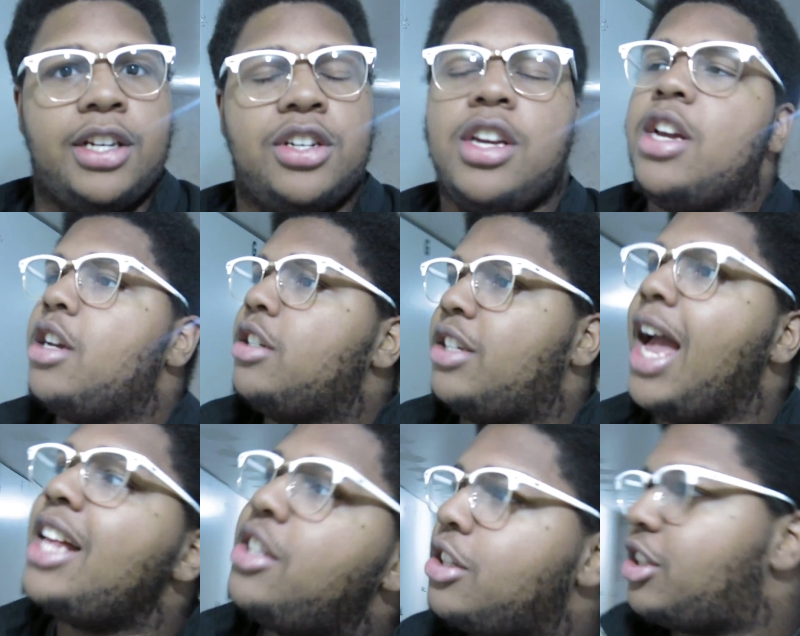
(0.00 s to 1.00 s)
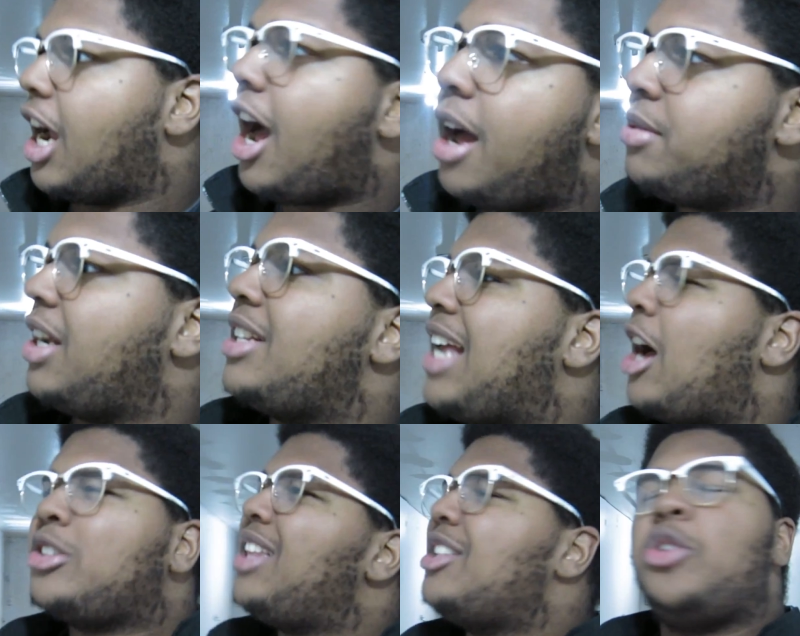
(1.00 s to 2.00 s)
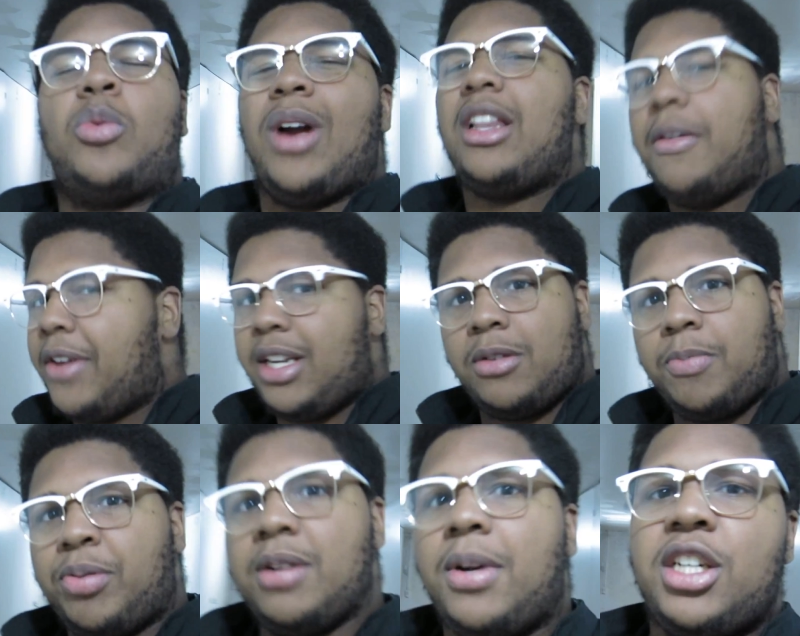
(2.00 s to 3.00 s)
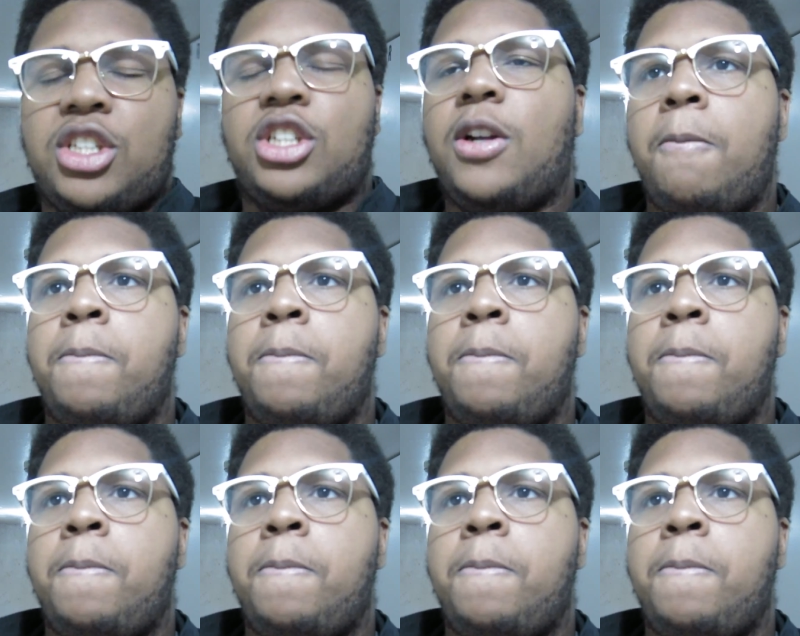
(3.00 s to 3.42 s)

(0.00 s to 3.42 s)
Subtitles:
And she has a job, she has a house. That's irrelevant, pretty much.